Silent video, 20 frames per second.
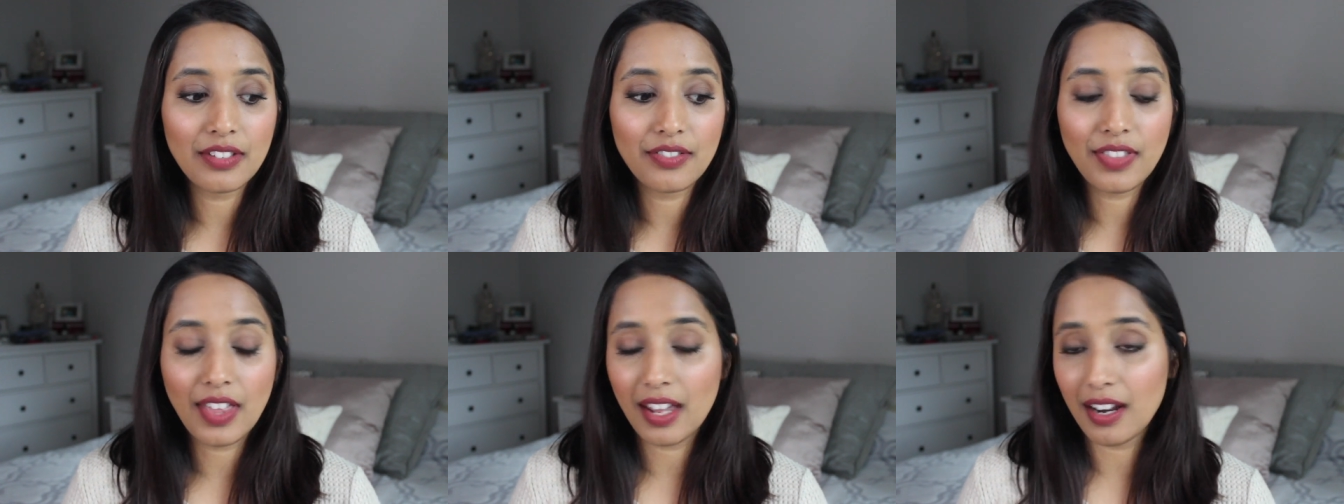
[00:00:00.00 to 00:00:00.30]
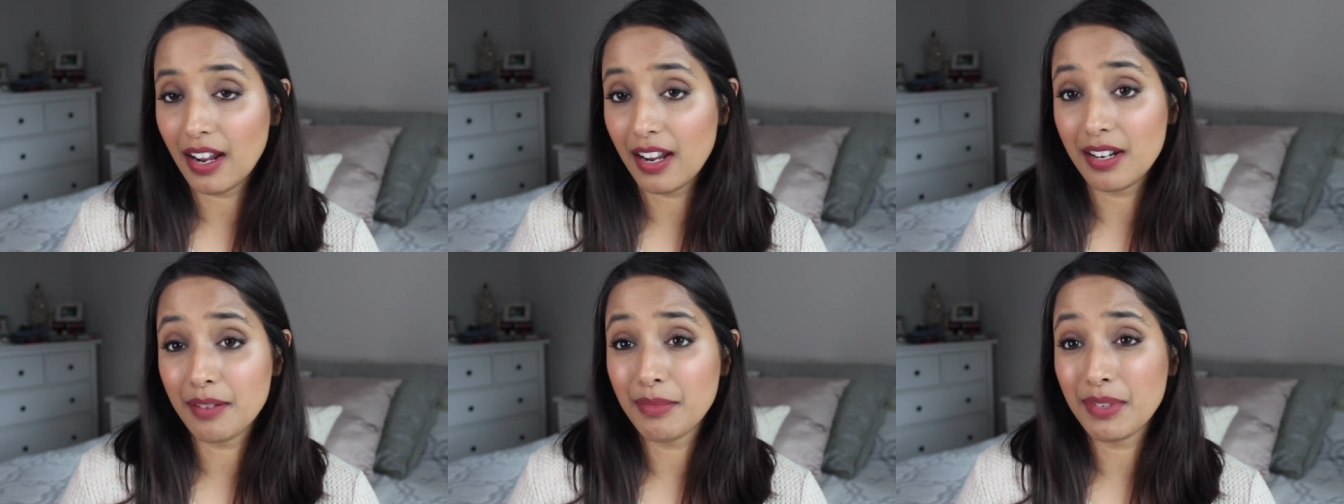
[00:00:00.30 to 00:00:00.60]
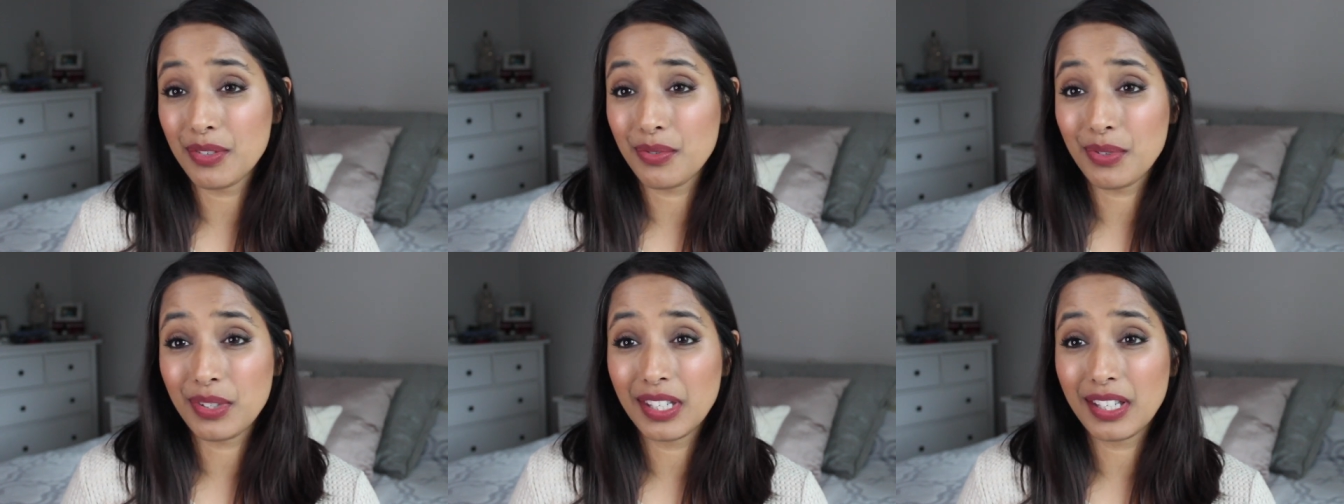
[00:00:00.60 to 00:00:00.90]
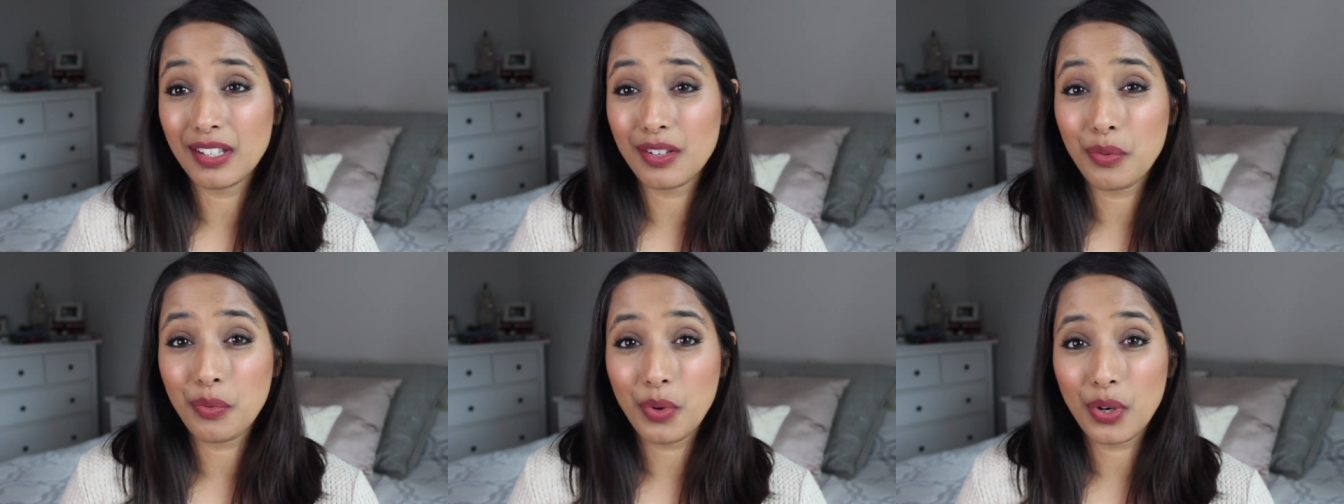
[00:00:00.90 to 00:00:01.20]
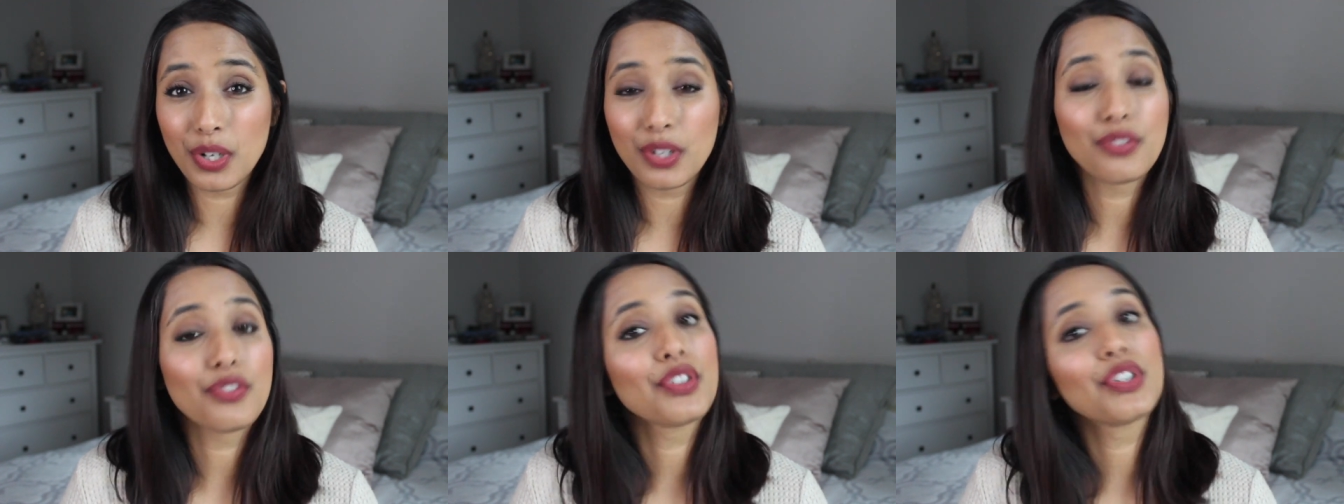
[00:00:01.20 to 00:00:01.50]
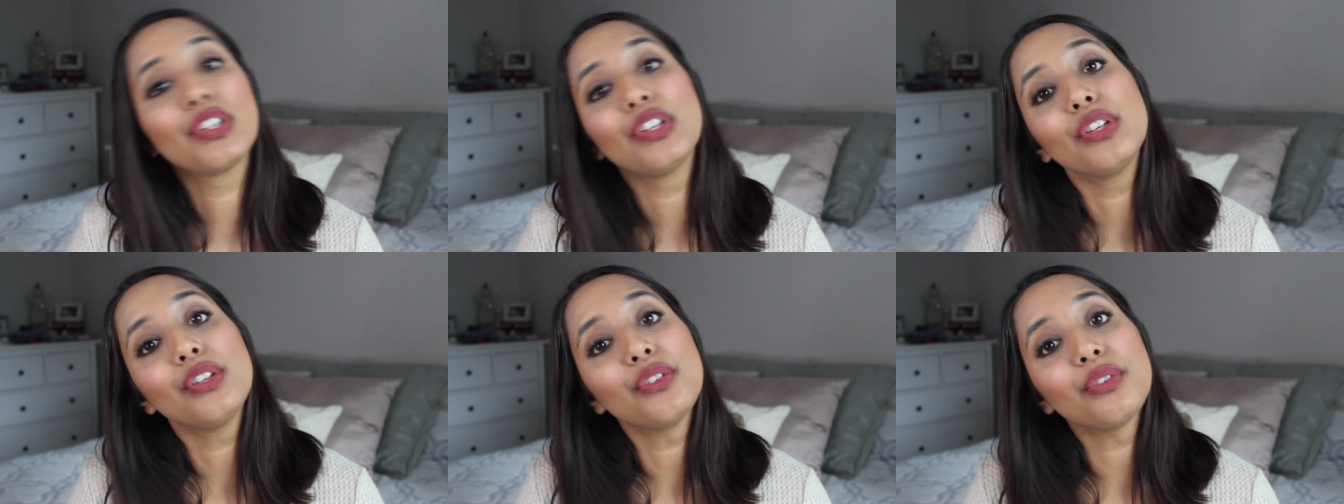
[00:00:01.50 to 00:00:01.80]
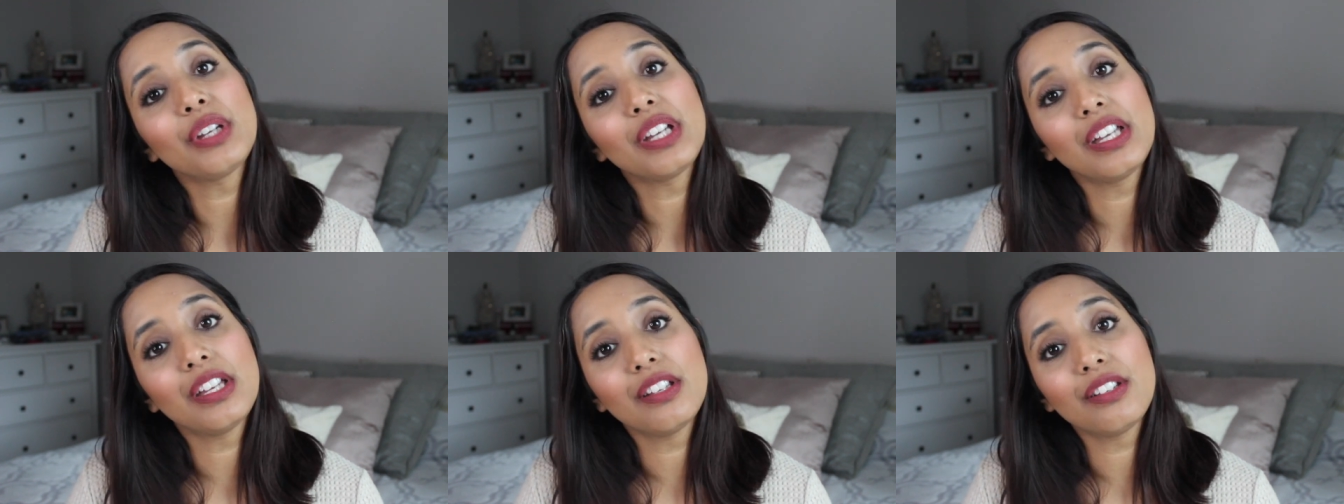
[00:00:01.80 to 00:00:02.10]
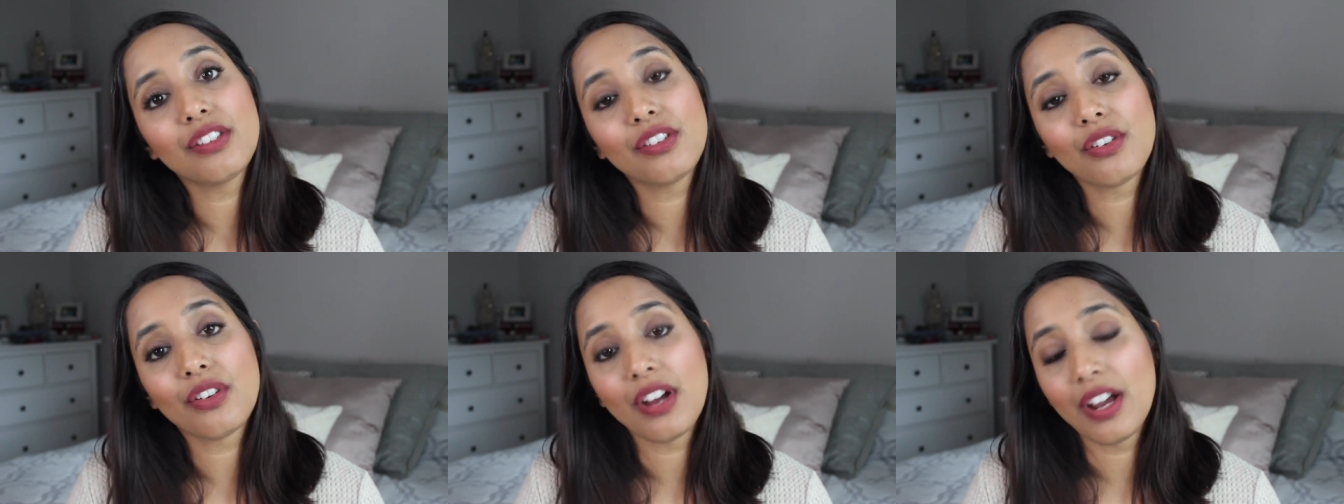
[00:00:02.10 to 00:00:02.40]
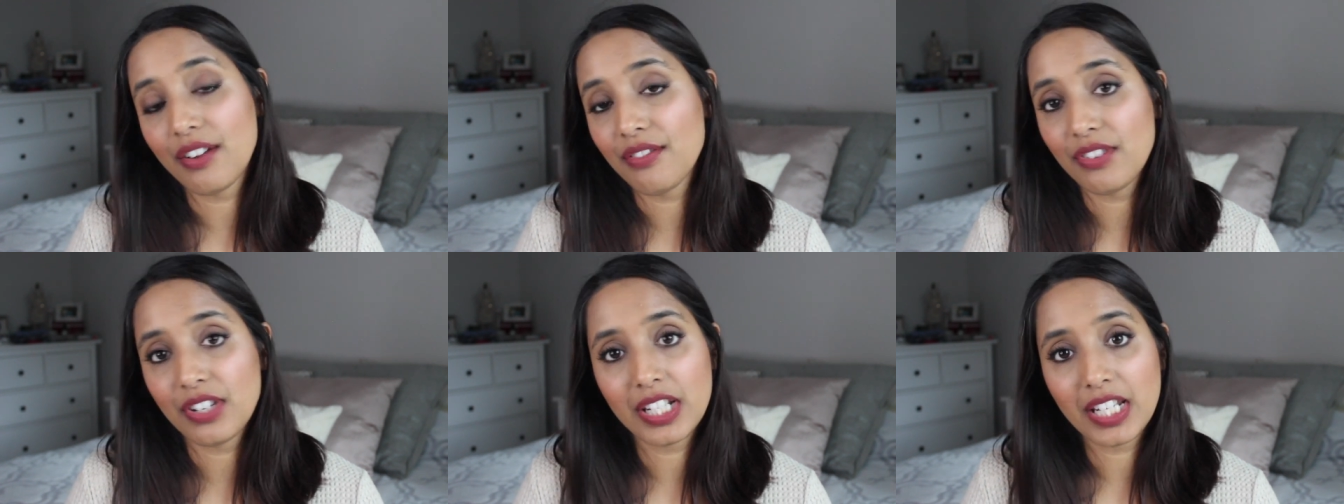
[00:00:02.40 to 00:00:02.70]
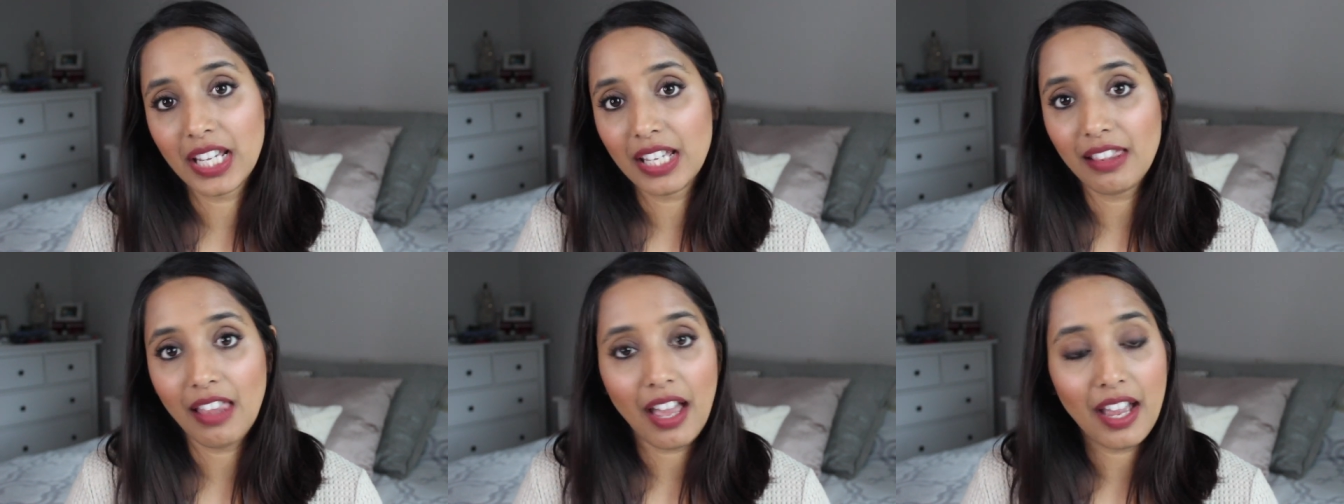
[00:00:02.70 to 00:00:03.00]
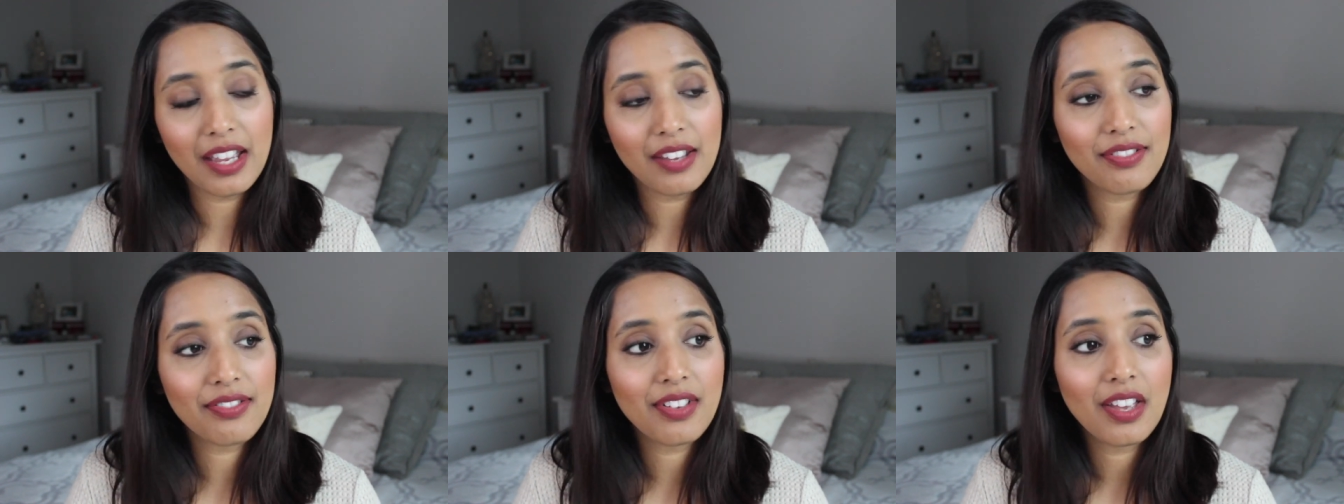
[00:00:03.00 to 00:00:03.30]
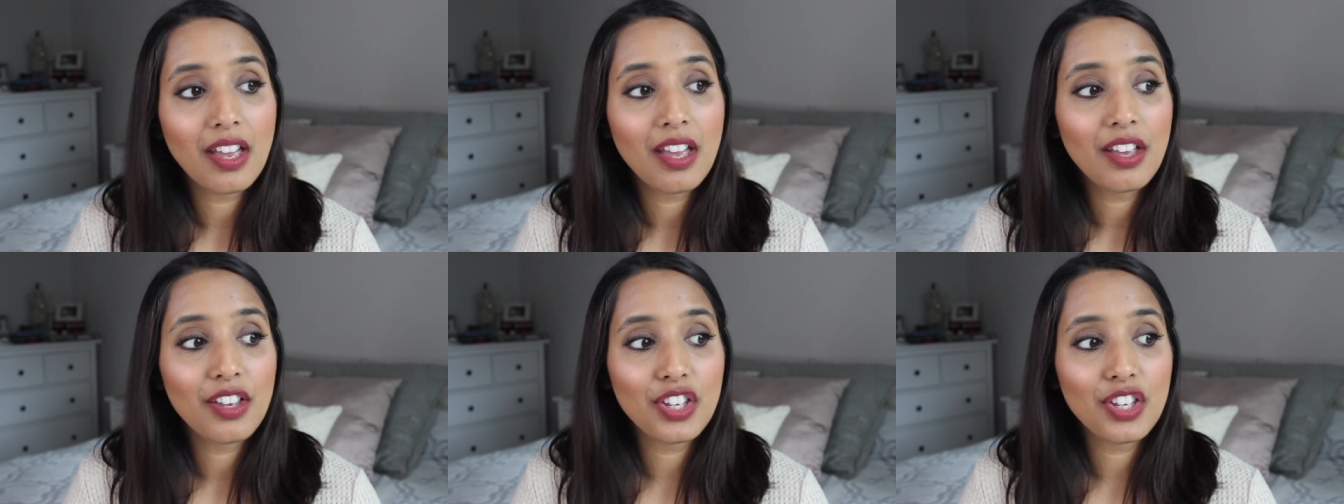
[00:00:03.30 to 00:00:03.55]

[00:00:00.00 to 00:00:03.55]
if that item is really going to work for you in your everyday life.